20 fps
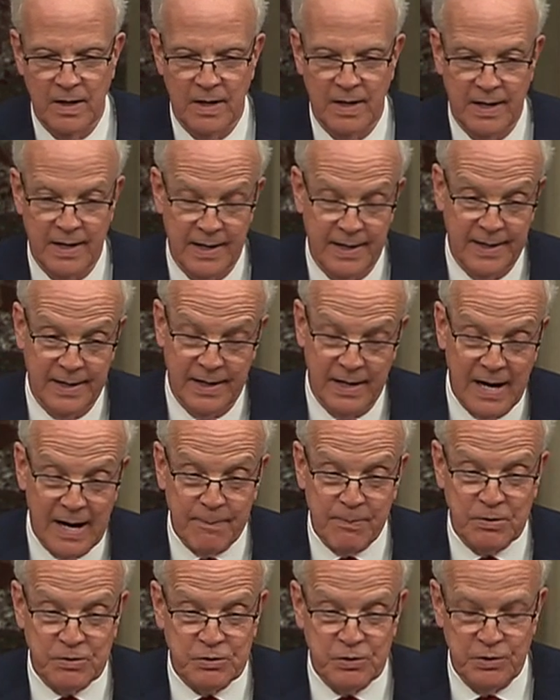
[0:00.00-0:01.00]

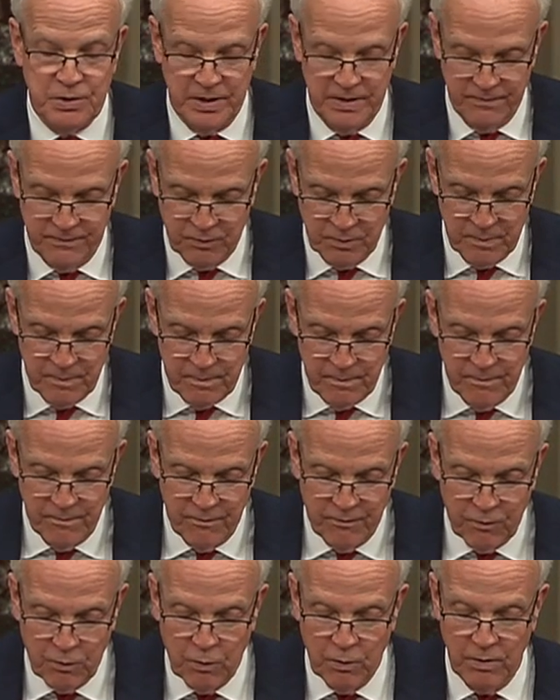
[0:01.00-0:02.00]
opportunity
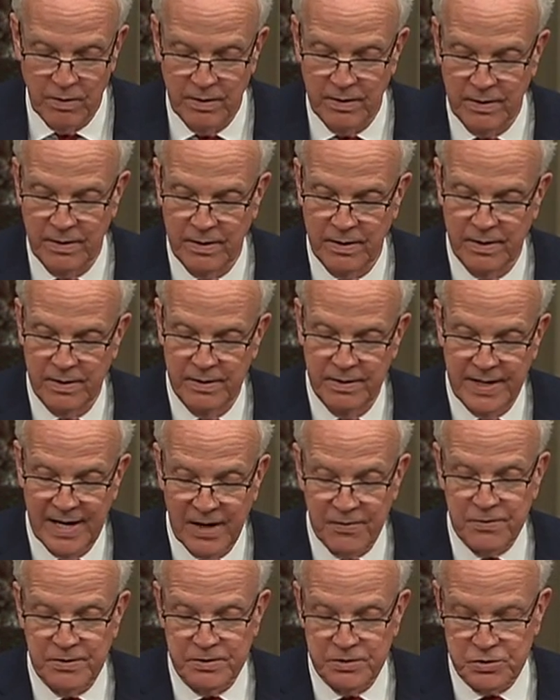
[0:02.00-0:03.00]
for
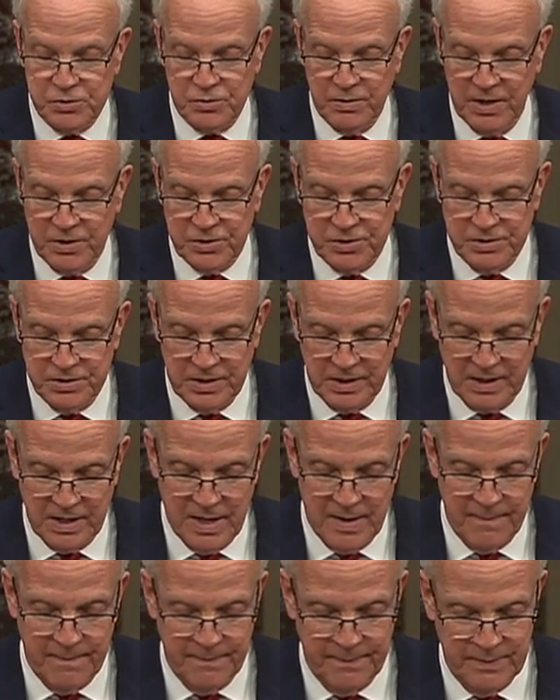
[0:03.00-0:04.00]
death and destruction to
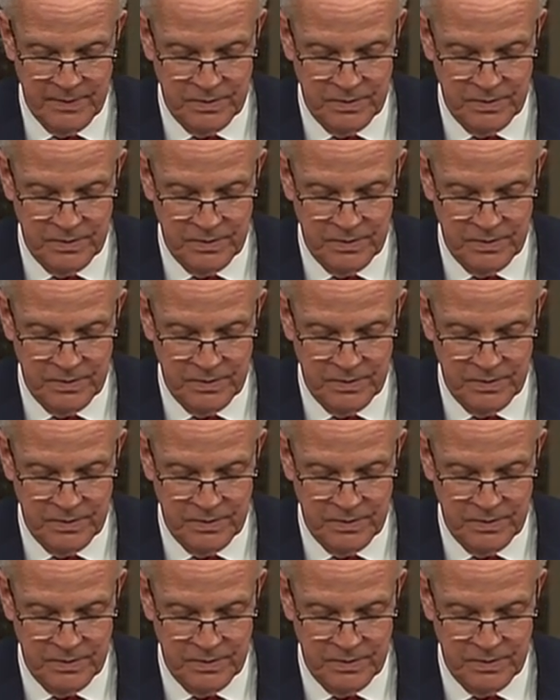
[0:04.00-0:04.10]
come